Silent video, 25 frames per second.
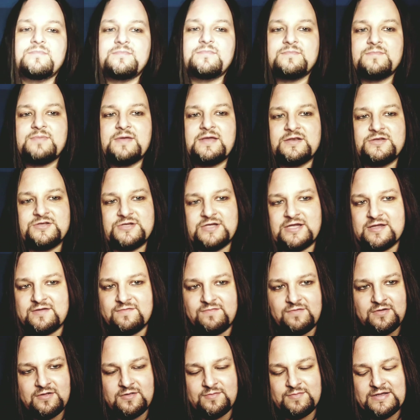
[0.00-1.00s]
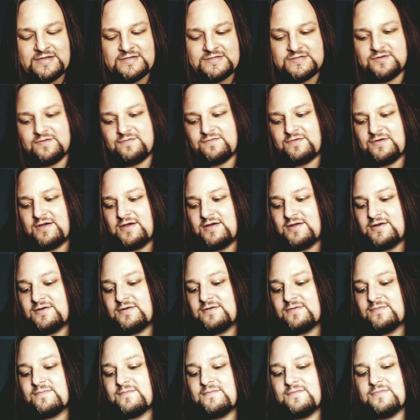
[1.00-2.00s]
being a jack of all, master of none.
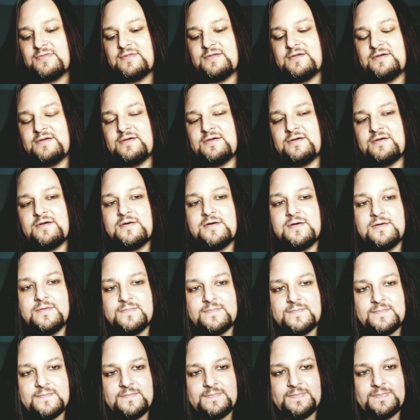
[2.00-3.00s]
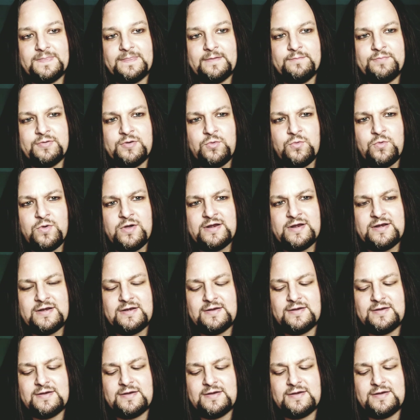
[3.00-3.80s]
Um, but what